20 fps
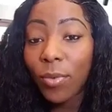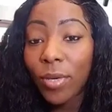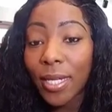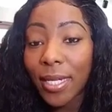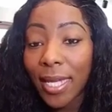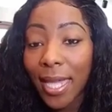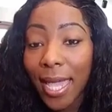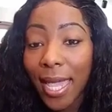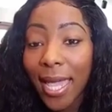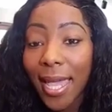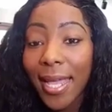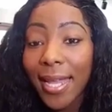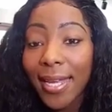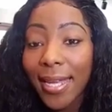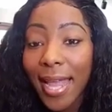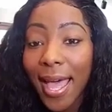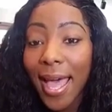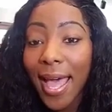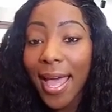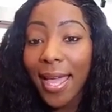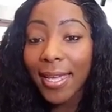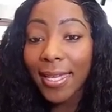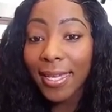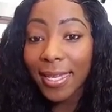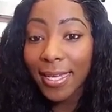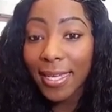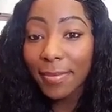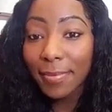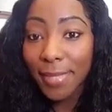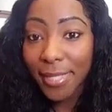We cannot
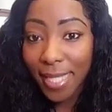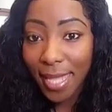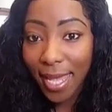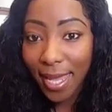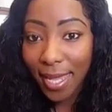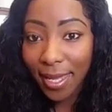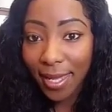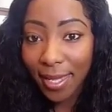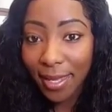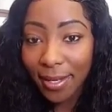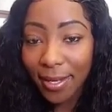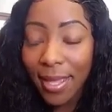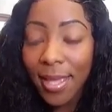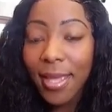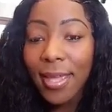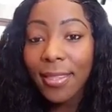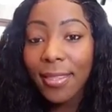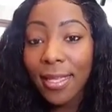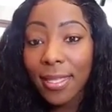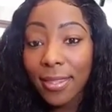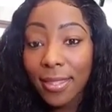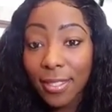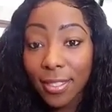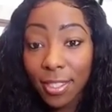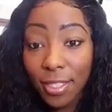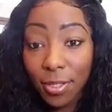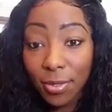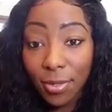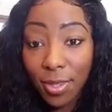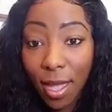keep saying that the
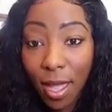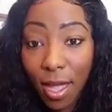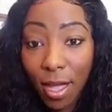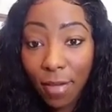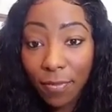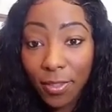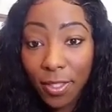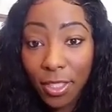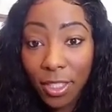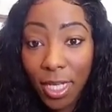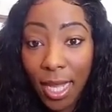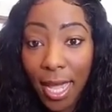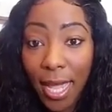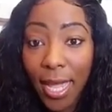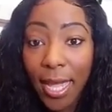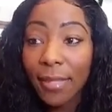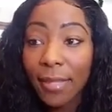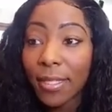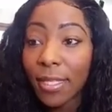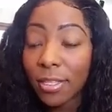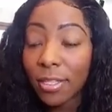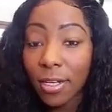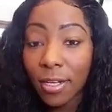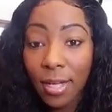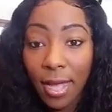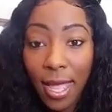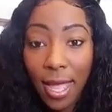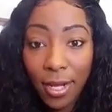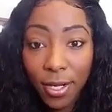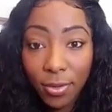youth are off the chain, that they're
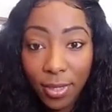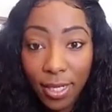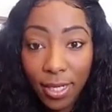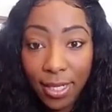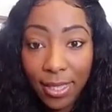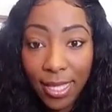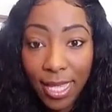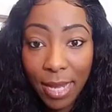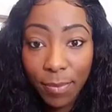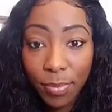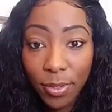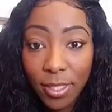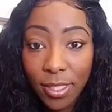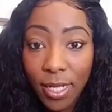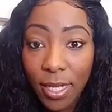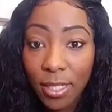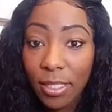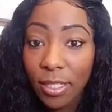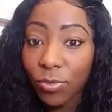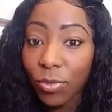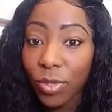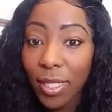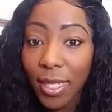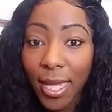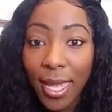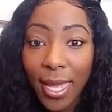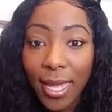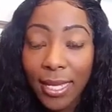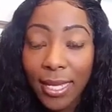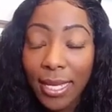not doing anything productive. We
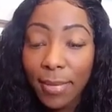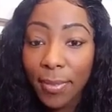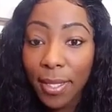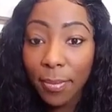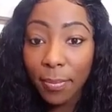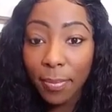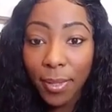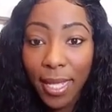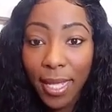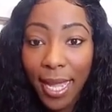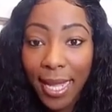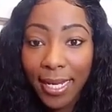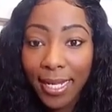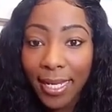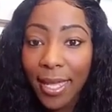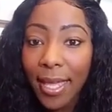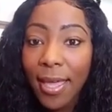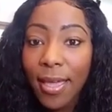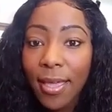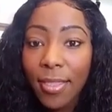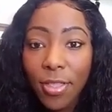can't keep complaining.